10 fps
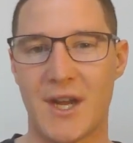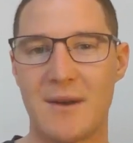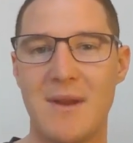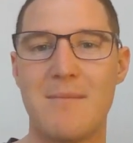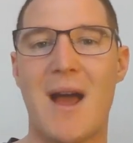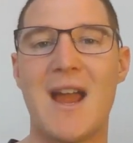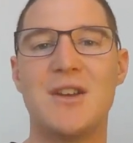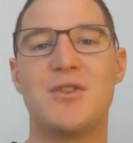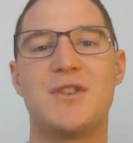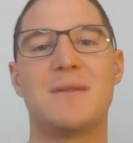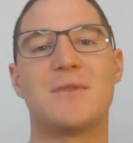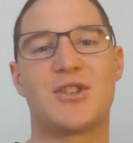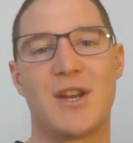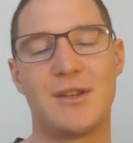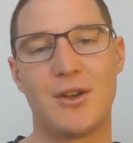are going to be made using
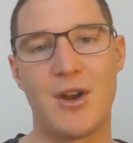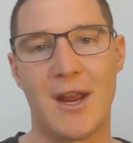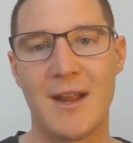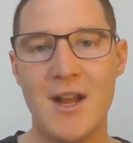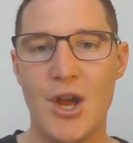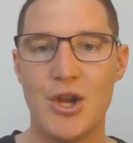machine learning.